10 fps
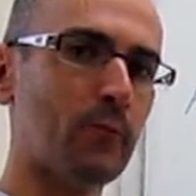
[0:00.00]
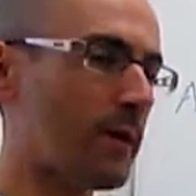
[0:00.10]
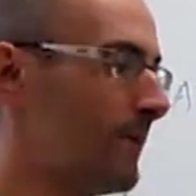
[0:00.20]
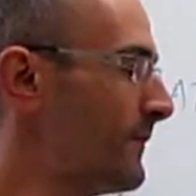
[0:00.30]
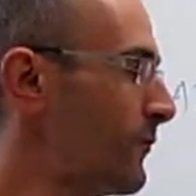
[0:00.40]

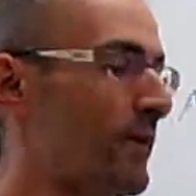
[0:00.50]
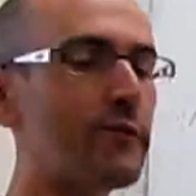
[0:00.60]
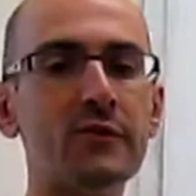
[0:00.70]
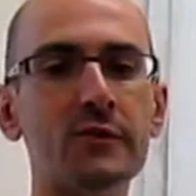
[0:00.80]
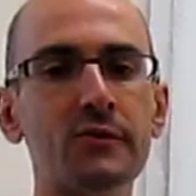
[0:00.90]
Okay, the
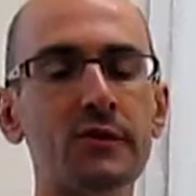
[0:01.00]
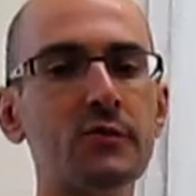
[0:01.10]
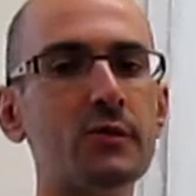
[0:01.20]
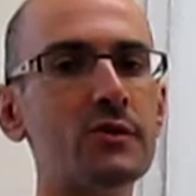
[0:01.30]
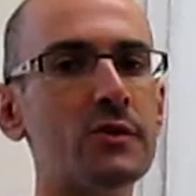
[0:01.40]
reference
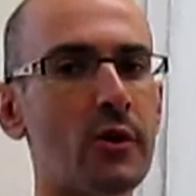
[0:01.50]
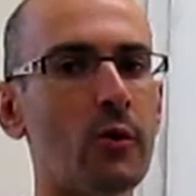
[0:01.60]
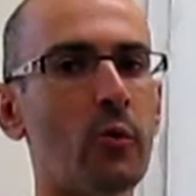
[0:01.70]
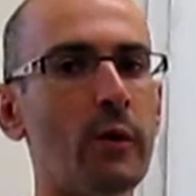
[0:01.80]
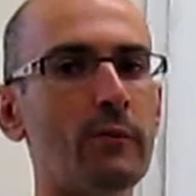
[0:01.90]
concentrations are
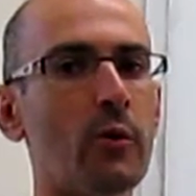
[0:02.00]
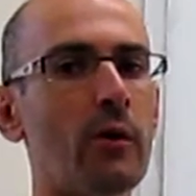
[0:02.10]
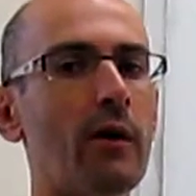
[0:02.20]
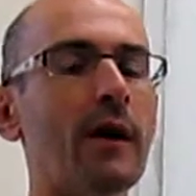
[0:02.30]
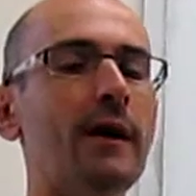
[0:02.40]
all one
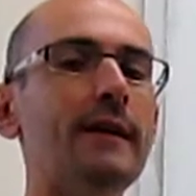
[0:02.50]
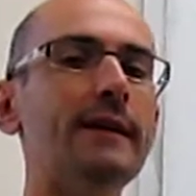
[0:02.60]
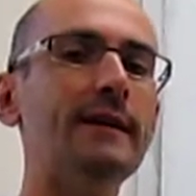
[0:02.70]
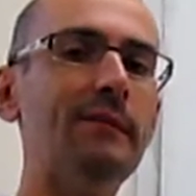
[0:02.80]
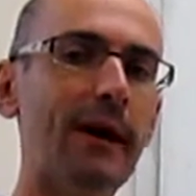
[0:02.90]
molar.
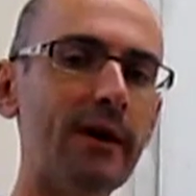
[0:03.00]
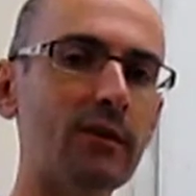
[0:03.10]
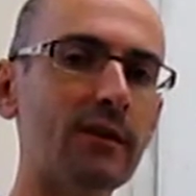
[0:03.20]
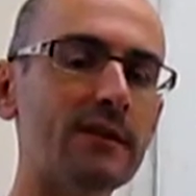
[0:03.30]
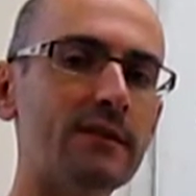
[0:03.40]
In the
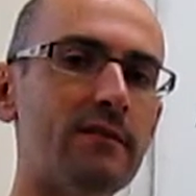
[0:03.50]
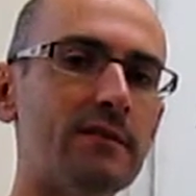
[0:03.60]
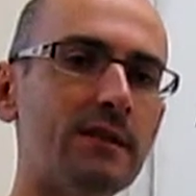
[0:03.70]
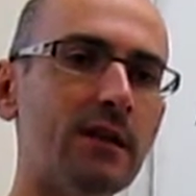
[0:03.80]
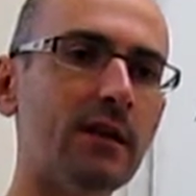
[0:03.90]
biological standard
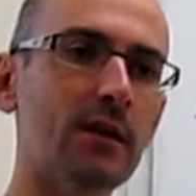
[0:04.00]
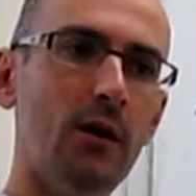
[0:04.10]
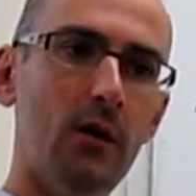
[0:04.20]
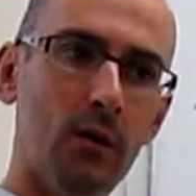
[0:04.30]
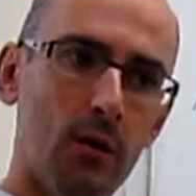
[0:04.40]
state,
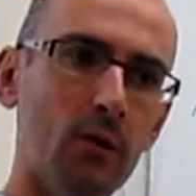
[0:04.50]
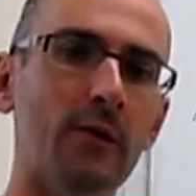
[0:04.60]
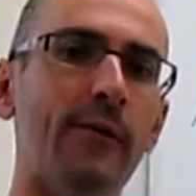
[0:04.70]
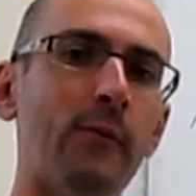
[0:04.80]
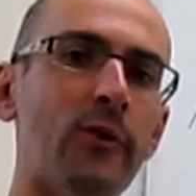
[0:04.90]
all
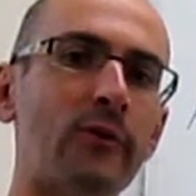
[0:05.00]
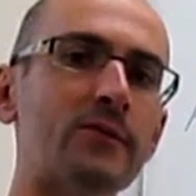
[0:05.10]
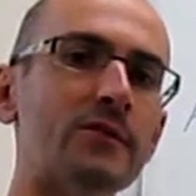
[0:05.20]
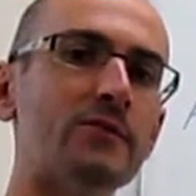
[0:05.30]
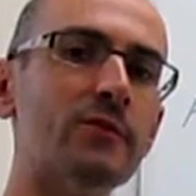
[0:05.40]
of the molar
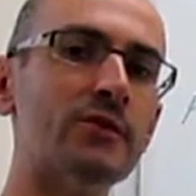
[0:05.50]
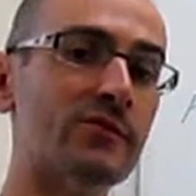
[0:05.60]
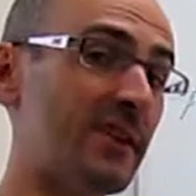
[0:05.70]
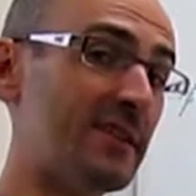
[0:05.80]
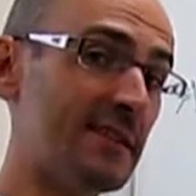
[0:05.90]

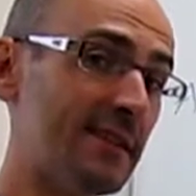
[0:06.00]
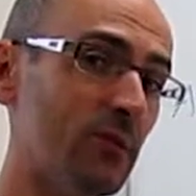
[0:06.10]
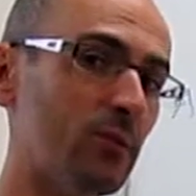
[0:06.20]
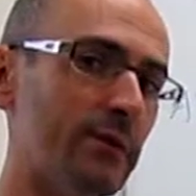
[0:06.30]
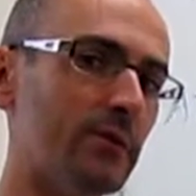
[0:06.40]
concentrations are
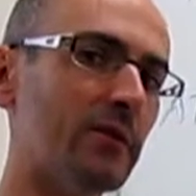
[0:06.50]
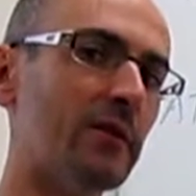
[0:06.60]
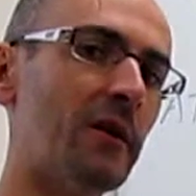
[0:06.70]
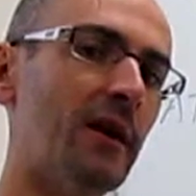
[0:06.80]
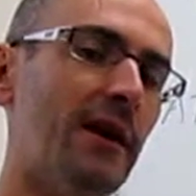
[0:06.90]
still one
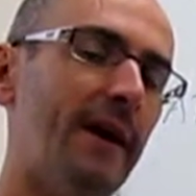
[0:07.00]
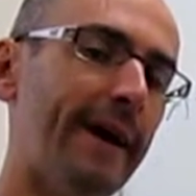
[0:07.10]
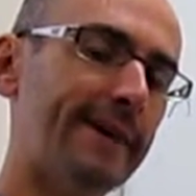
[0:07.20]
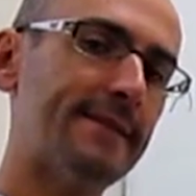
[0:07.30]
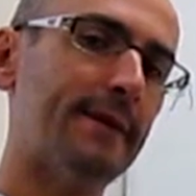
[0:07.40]
molar,
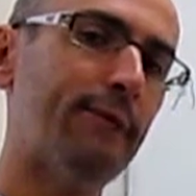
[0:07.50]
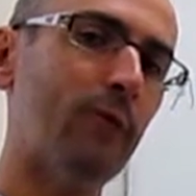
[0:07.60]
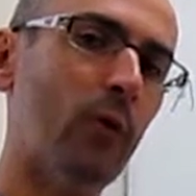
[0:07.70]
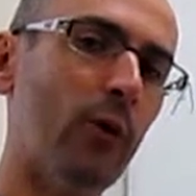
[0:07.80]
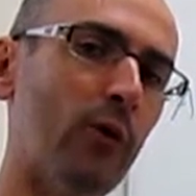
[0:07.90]
except
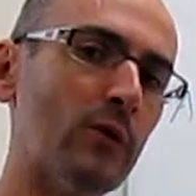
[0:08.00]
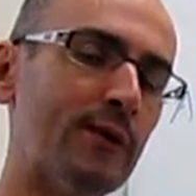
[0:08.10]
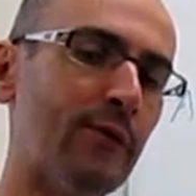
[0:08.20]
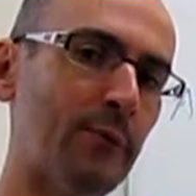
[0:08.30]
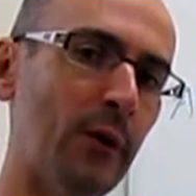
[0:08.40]
for those
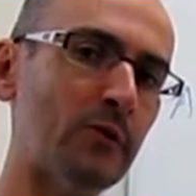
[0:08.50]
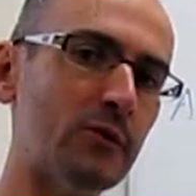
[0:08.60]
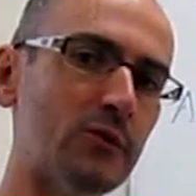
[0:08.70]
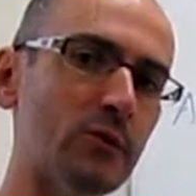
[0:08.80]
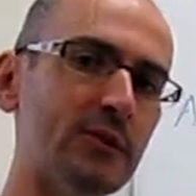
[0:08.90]
of
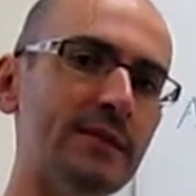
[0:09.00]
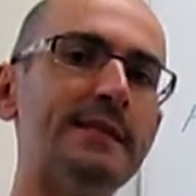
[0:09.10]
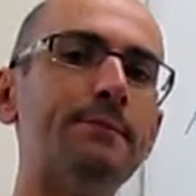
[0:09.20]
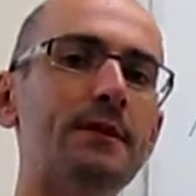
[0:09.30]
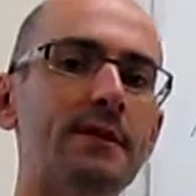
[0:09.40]
protons, which
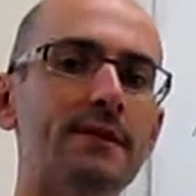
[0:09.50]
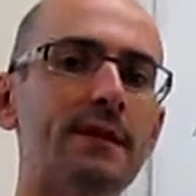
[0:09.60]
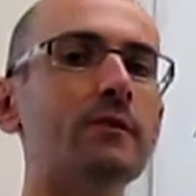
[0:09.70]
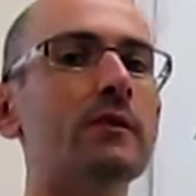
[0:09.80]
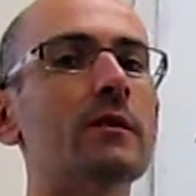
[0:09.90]
is pH
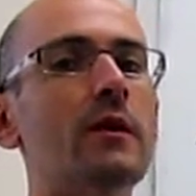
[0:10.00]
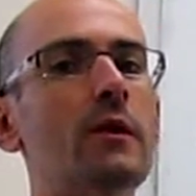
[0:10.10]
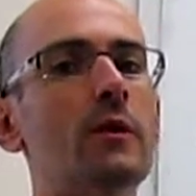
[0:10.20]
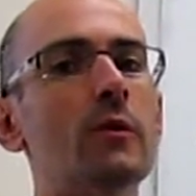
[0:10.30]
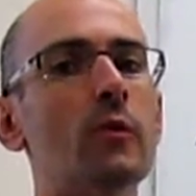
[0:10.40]
7,
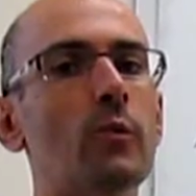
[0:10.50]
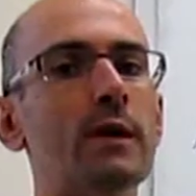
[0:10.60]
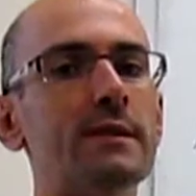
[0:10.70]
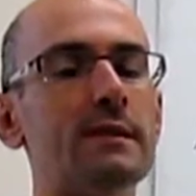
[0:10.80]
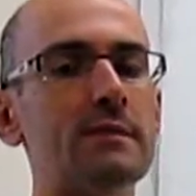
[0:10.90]
or
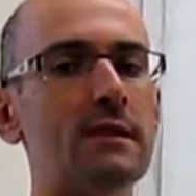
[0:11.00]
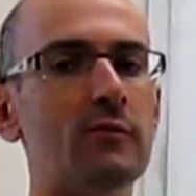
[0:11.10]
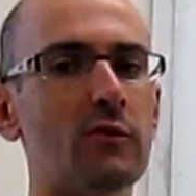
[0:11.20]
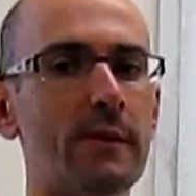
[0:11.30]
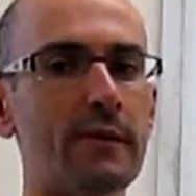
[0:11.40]
1 times 10
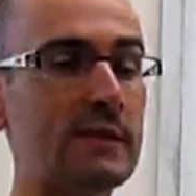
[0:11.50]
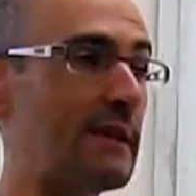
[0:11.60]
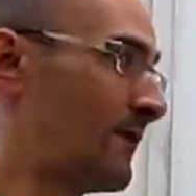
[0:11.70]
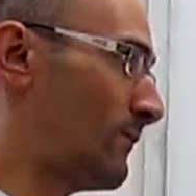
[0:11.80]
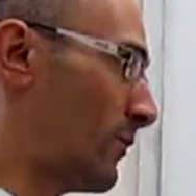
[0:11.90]
to the minus
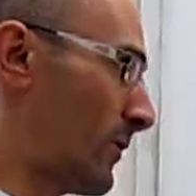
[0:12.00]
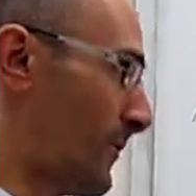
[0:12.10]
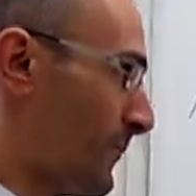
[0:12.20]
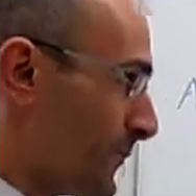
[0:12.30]
7 molar.